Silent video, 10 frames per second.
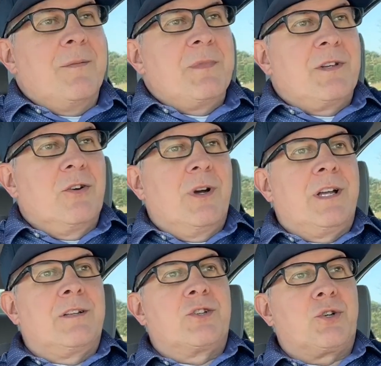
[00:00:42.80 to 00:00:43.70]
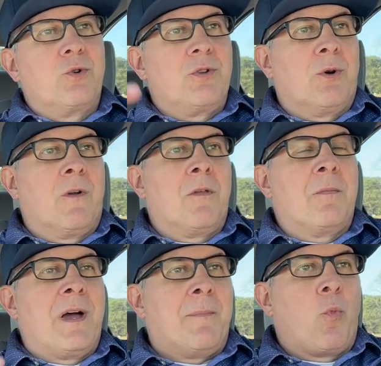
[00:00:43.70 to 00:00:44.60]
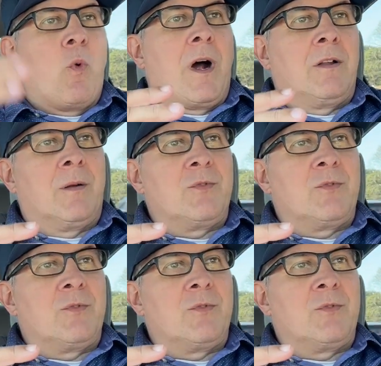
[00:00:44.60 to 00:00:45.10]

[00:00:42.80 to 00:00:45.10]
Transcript: me go ahead and show you on the map while I'm